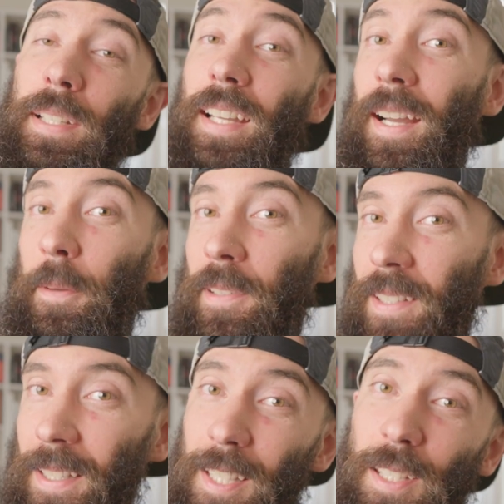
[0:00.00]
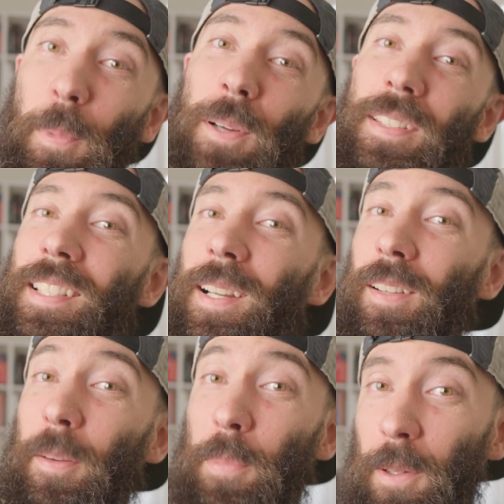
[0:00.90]
But yeah, if you'd like to support the channel,
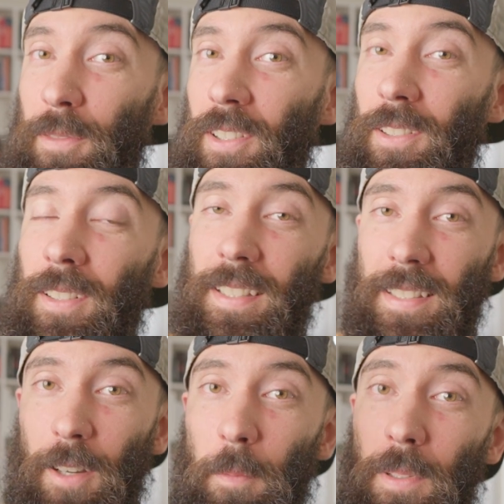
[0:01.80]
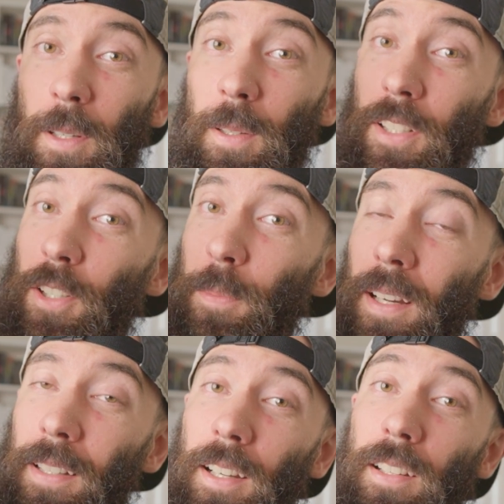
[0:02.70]
I put referral links down below to
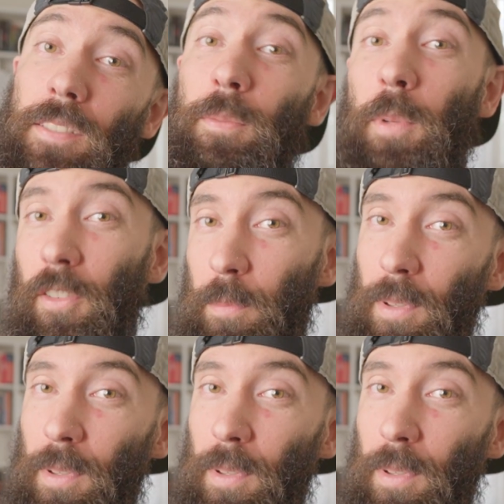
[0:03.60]
coupon codes for both